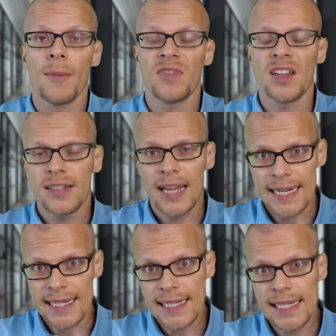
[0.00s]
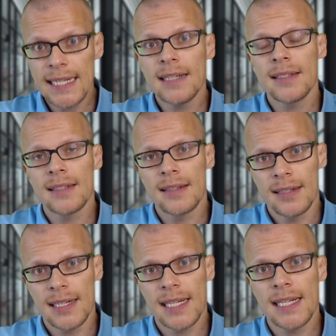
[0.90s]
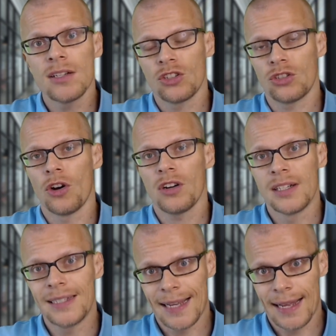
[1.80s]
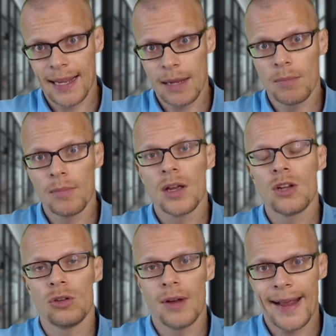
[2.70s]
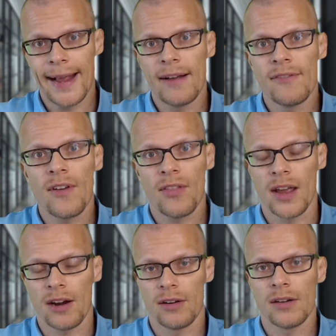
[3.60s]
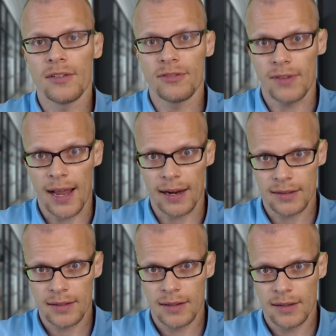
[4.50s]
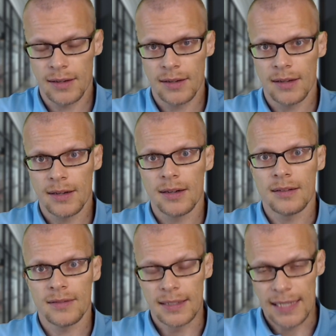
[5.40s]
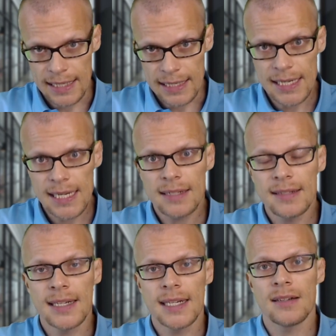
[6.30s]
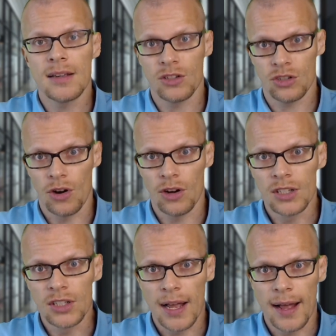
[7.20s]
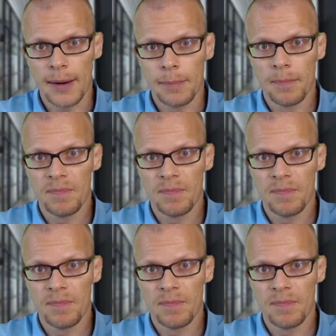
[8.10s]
The techniques need a certain time to have their effect. The techniques need a certain time.